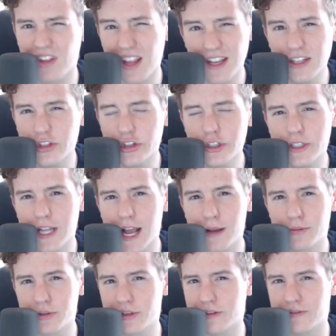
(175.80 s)
It's just
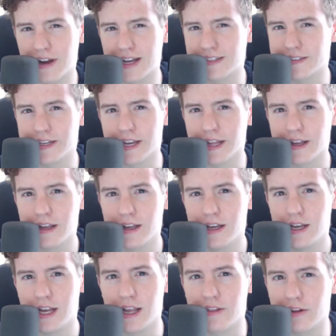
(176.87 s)
absolutely fascinating.
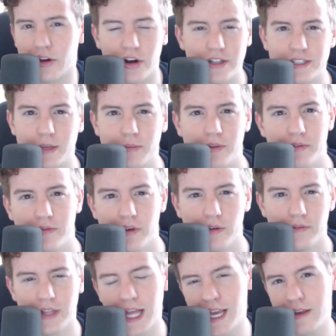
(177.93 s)
And the concept
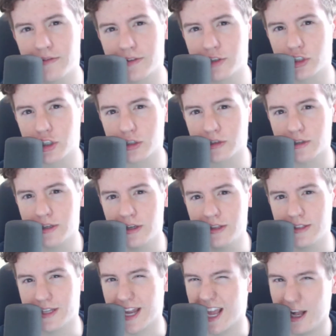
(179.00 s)
of life
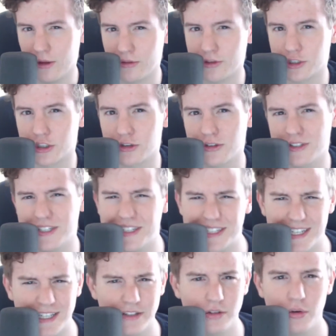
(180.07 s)
insurance and health insurance and
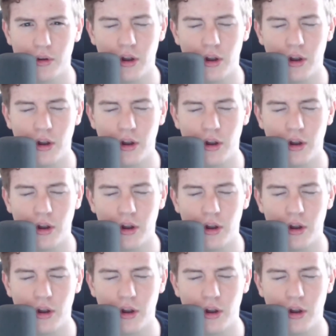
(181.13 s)
dental and